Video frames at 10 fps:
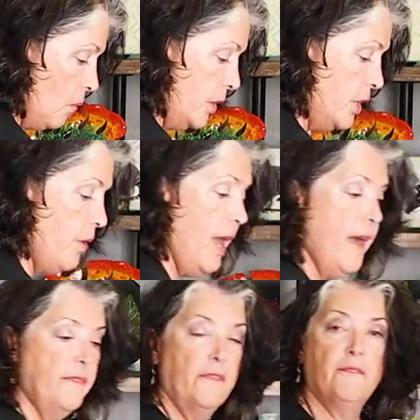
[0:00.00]
When you
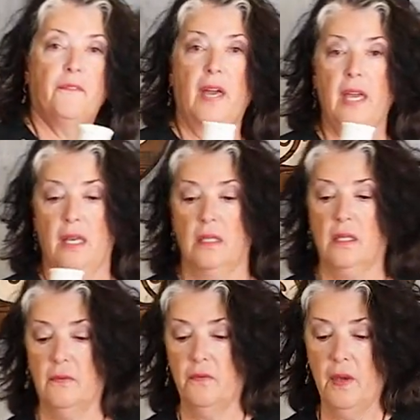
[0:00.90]
have a
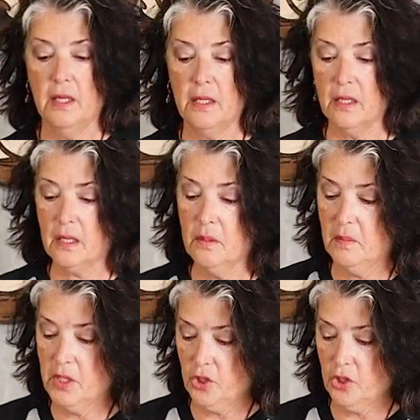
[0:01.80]
vase, vases can be